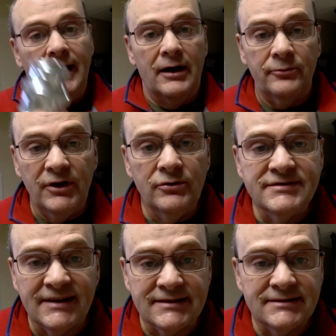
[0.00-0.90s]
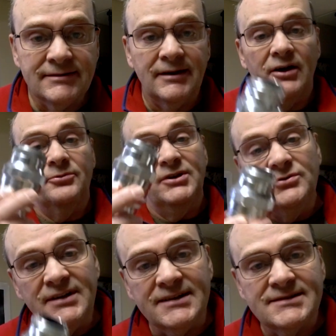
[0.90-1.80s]
how do we use this? How do we
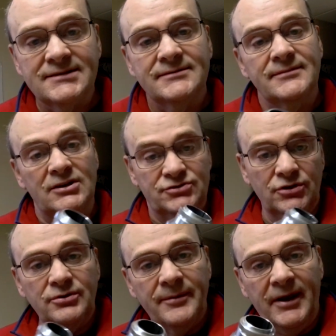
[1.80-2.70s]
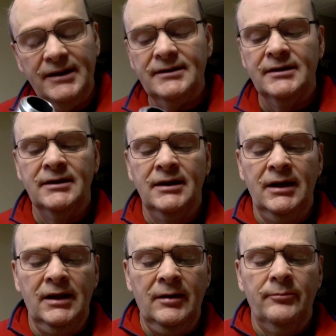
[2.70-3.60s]
do this? I'll show you in a minute.
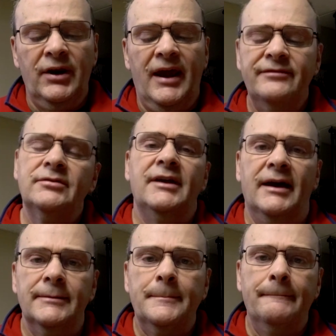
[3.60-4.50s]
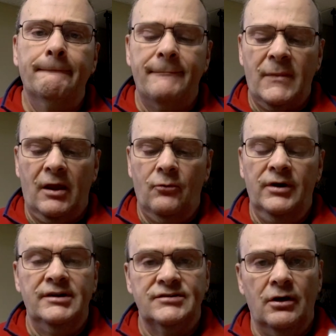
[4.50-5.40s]
But after that,
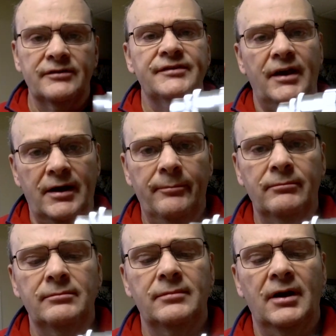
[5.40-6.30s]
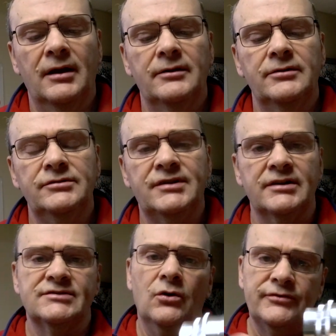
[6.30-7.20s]
when it's all set up,
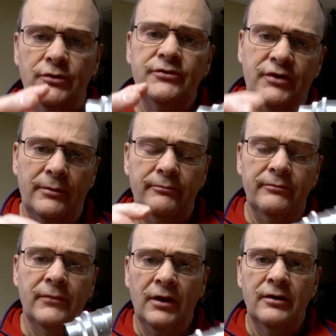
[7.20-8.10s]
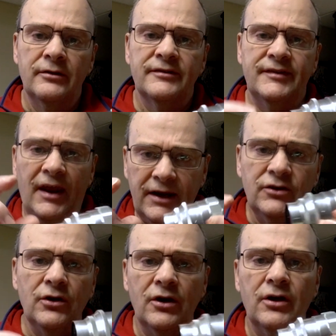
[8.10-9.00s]
there's also some setting
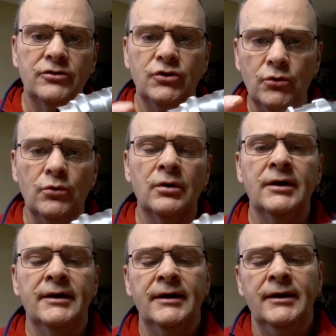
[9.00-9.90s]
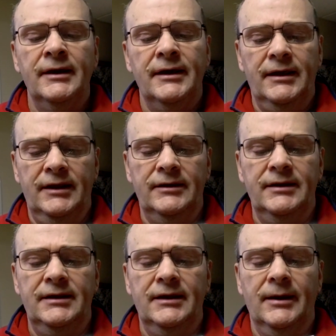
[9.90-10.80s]
you got to do in
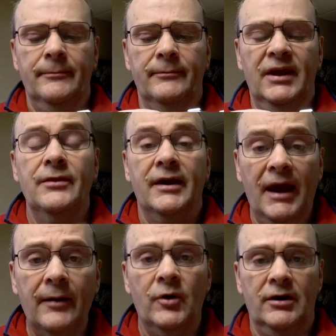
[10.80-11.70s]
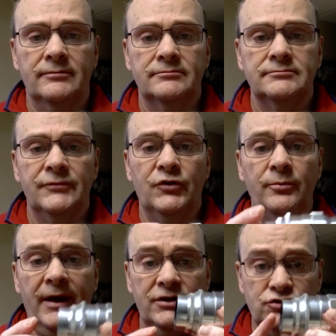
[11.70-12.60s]
the camera to
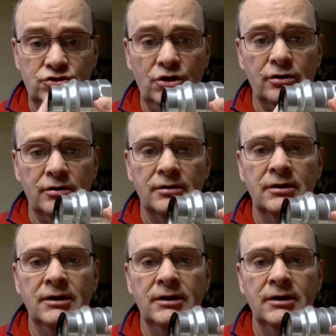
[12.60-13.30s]
make sure